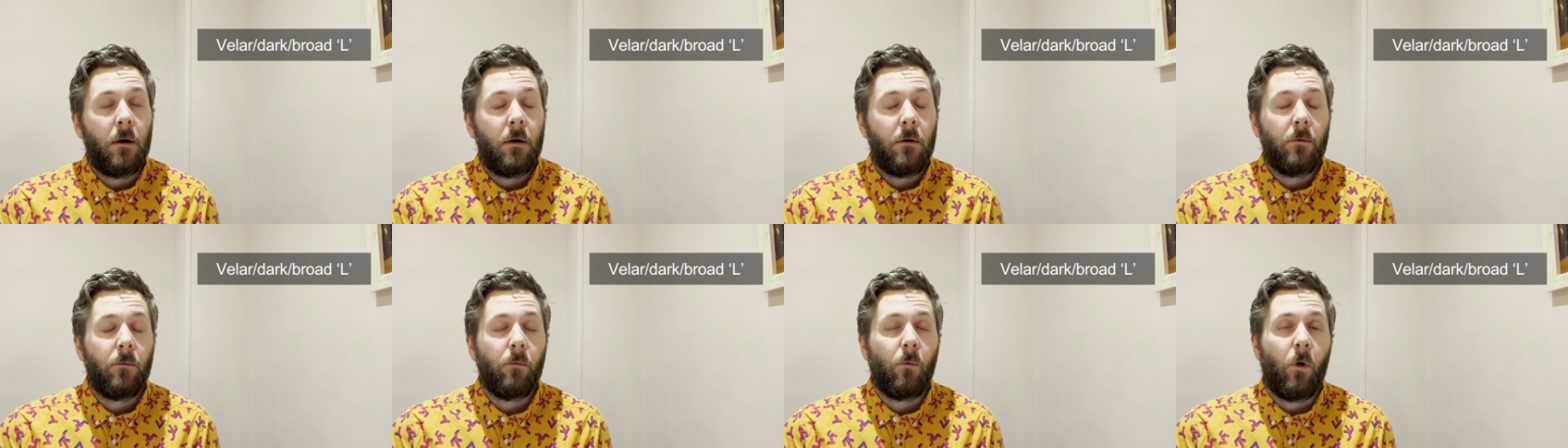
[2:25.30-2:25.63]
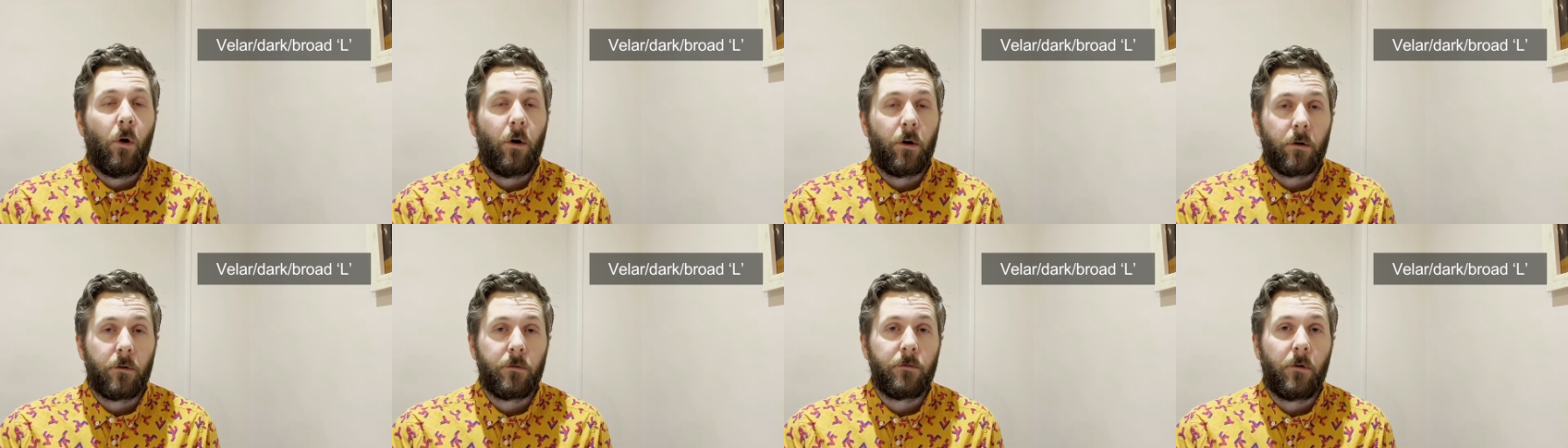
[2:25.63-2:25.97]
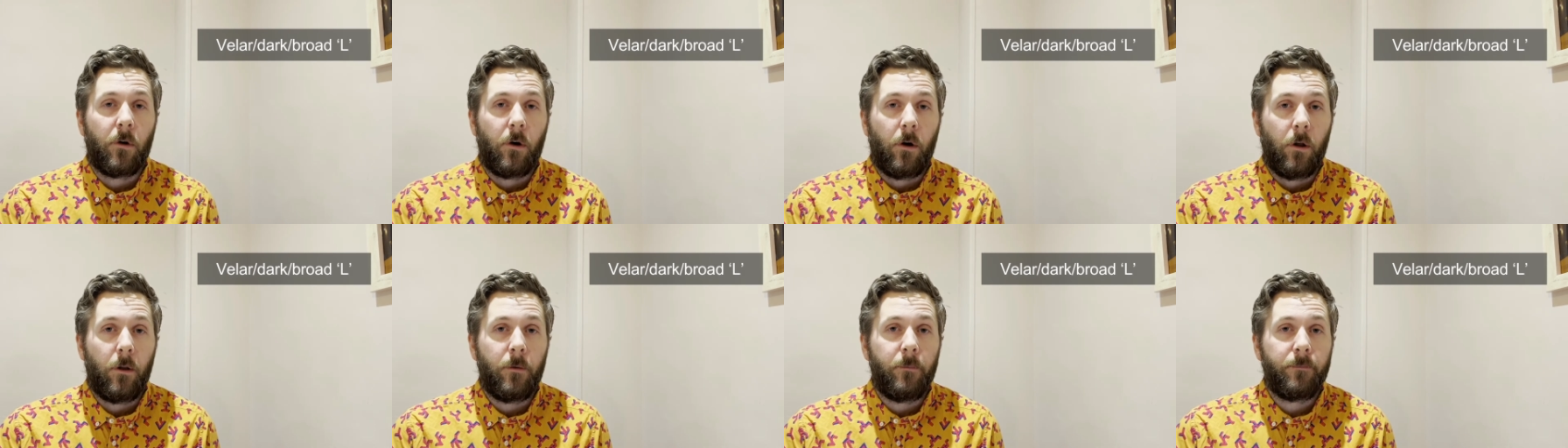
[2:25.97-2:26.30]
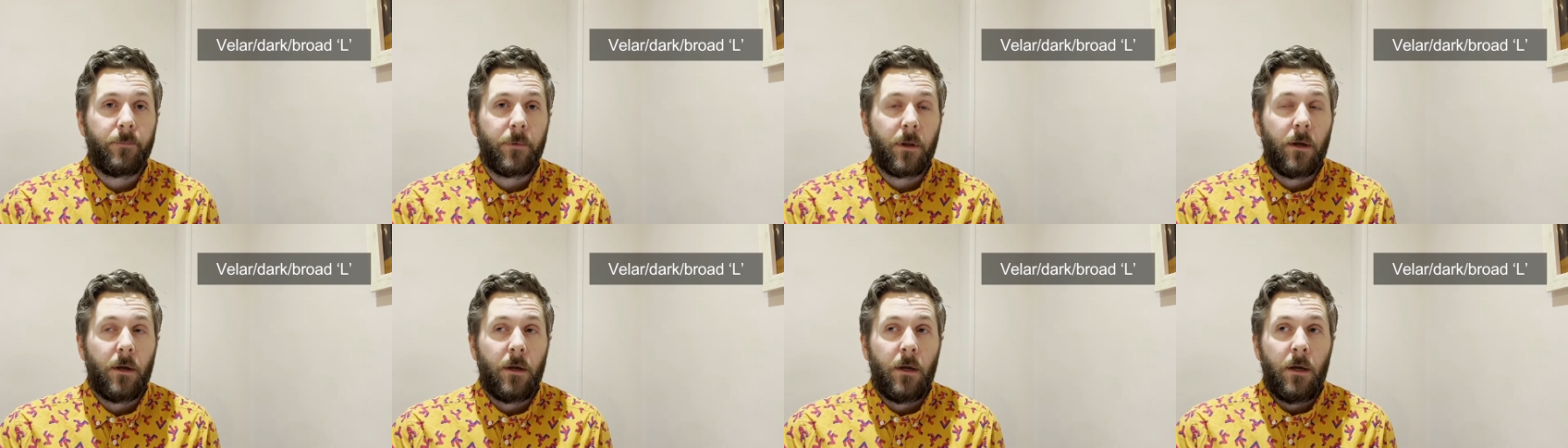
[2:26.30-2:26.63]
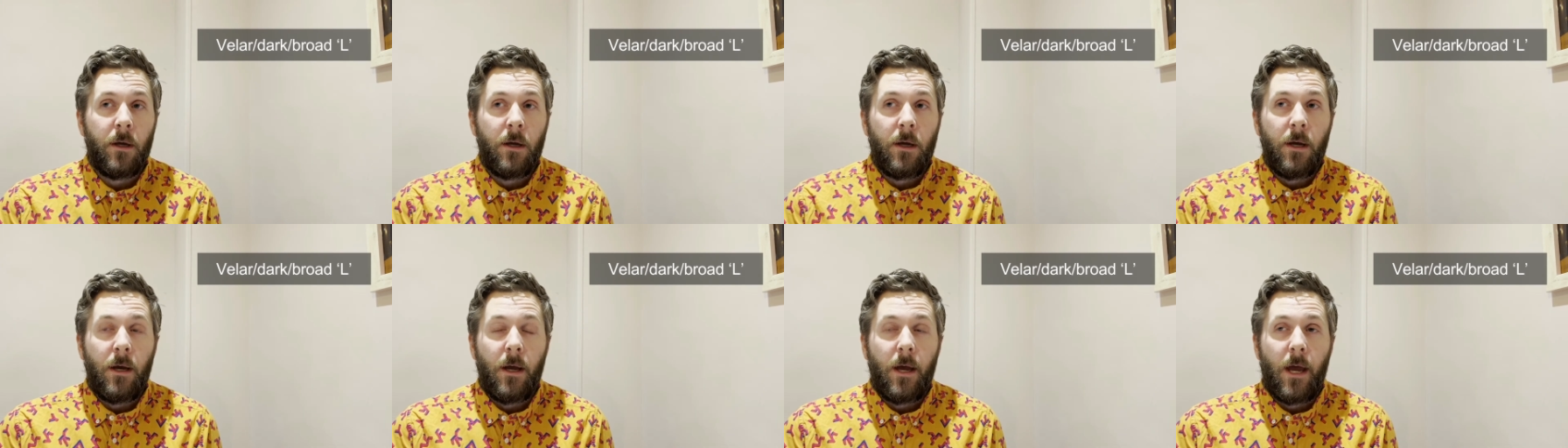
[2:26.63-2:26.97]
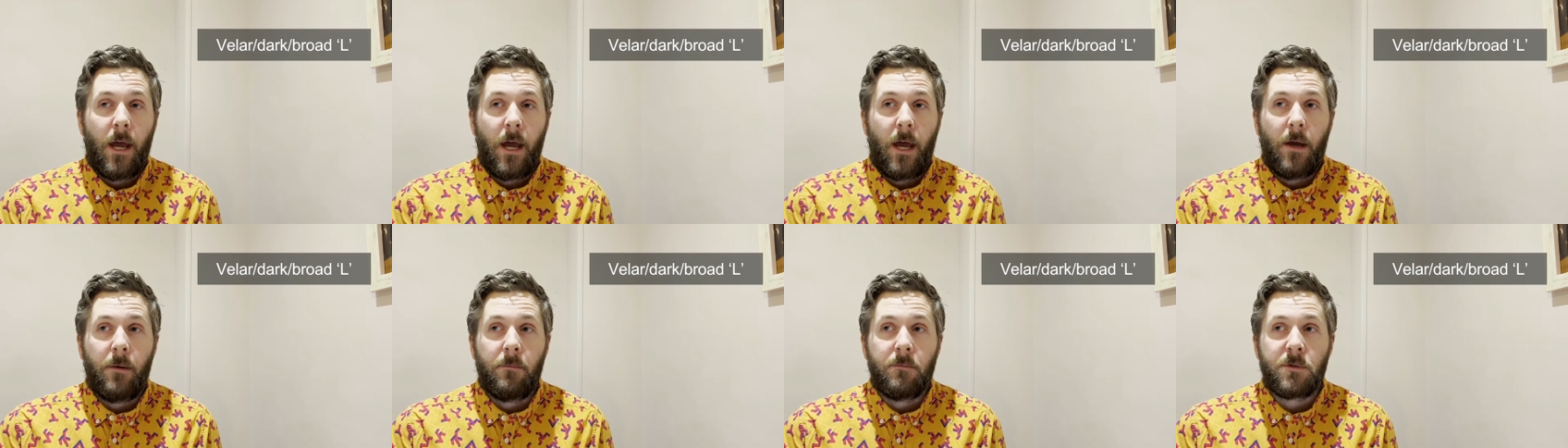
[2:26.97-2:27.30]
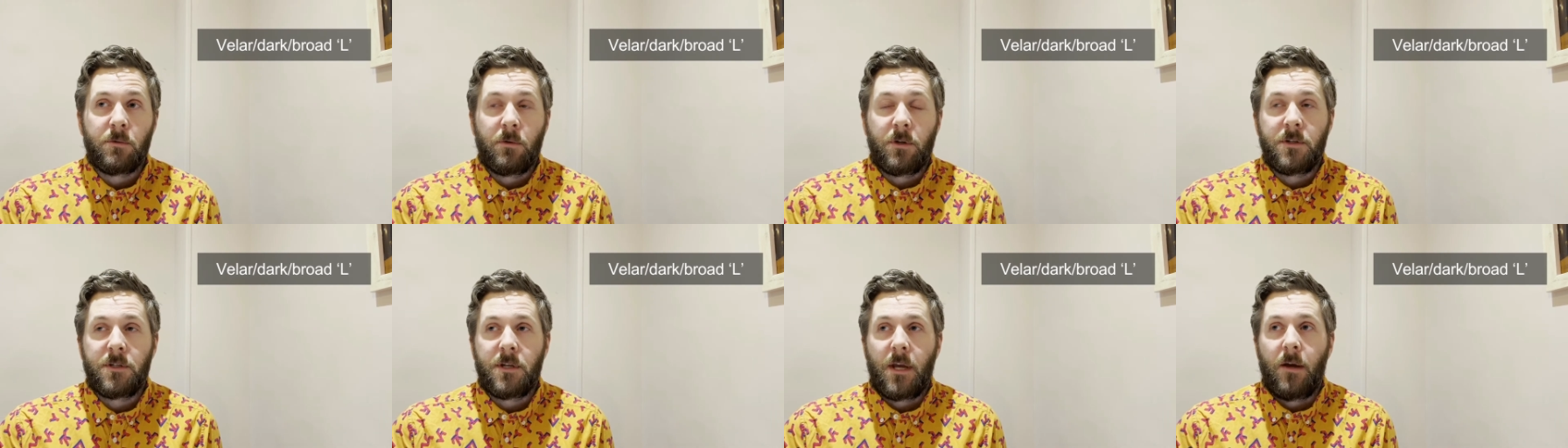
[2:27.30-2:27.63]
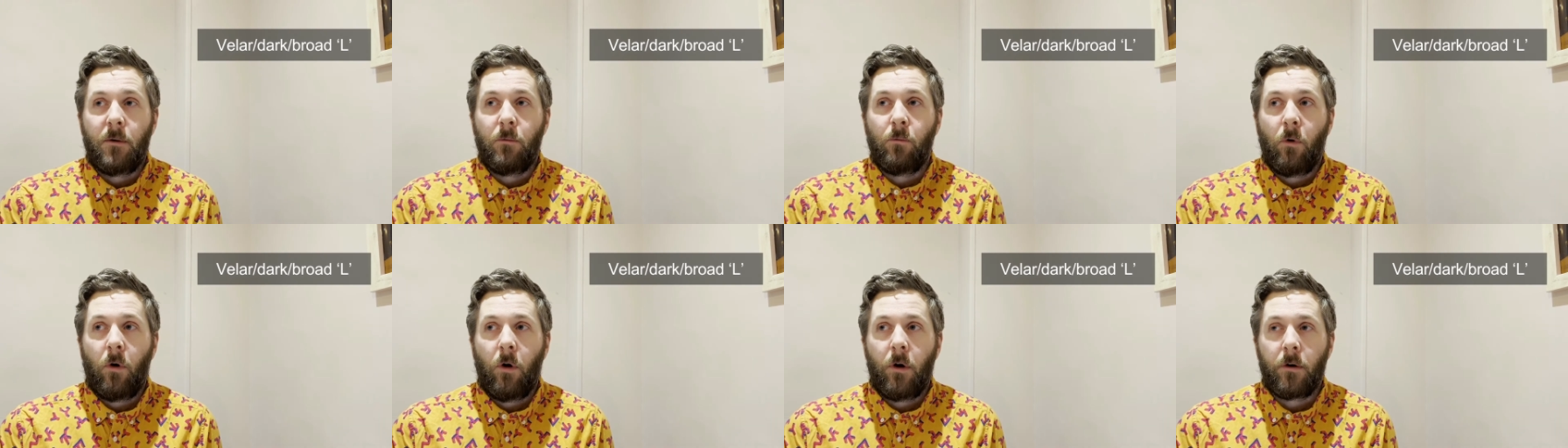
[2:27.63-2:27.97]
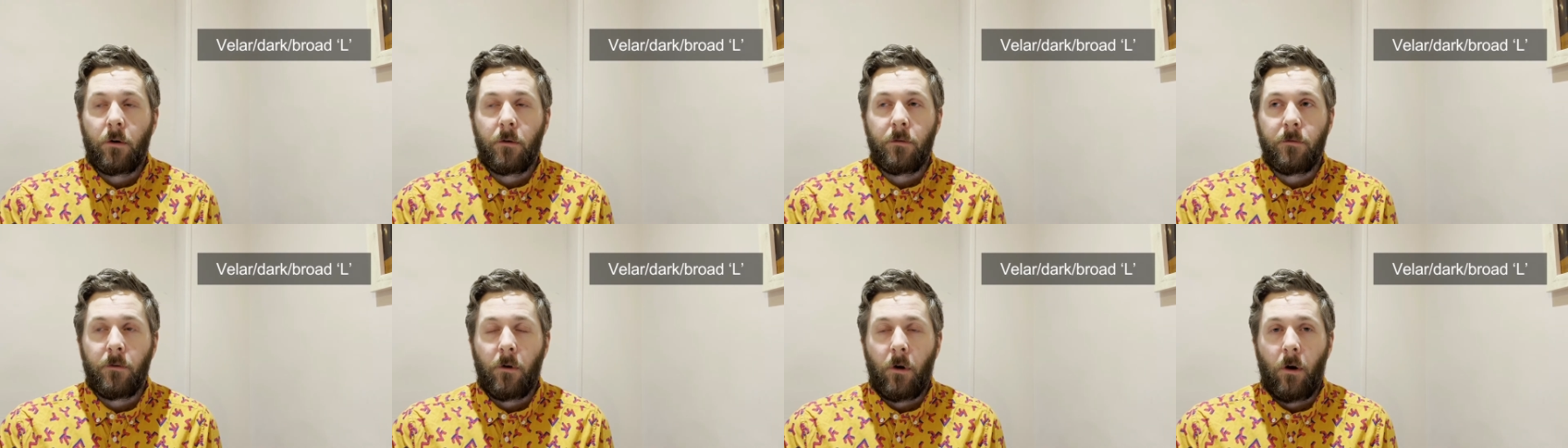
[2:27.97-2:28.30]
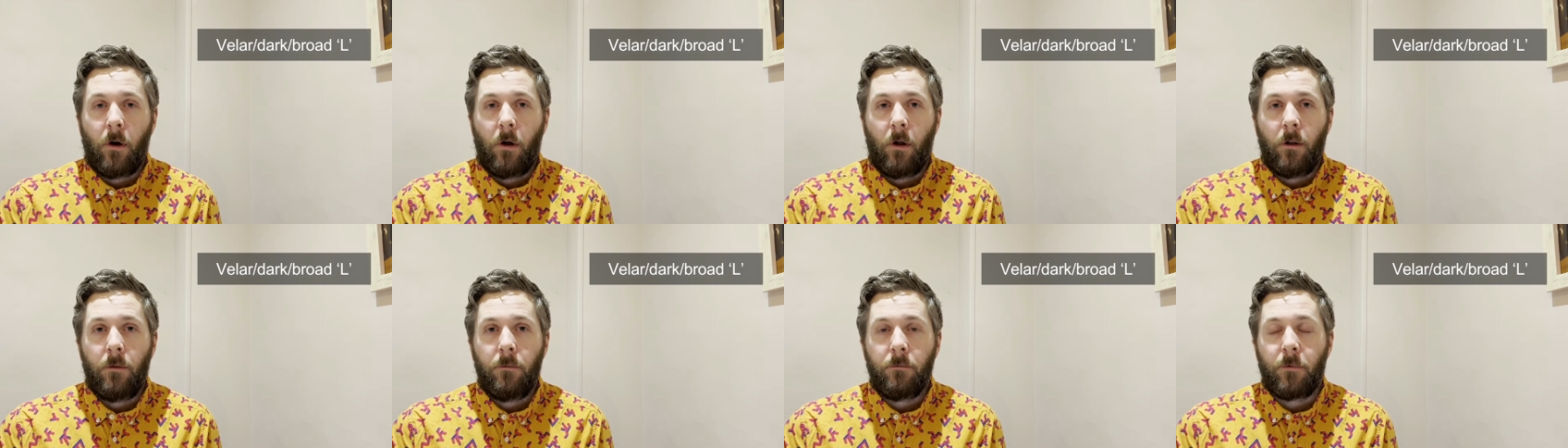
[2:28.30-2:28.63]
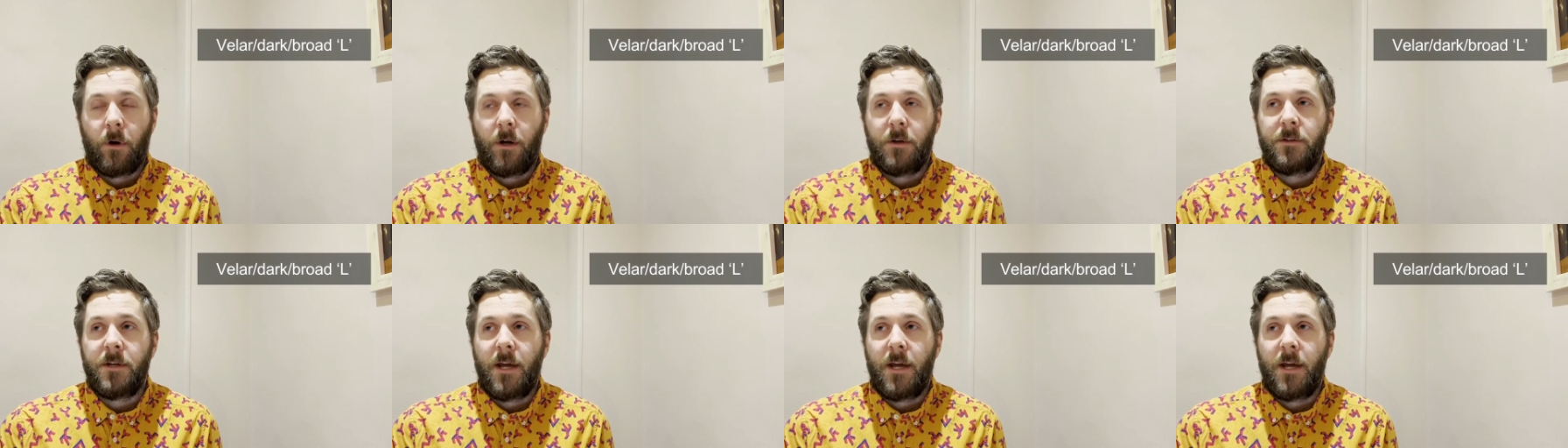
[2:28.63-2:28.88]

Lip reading: waterfall. So you say waterfall, right?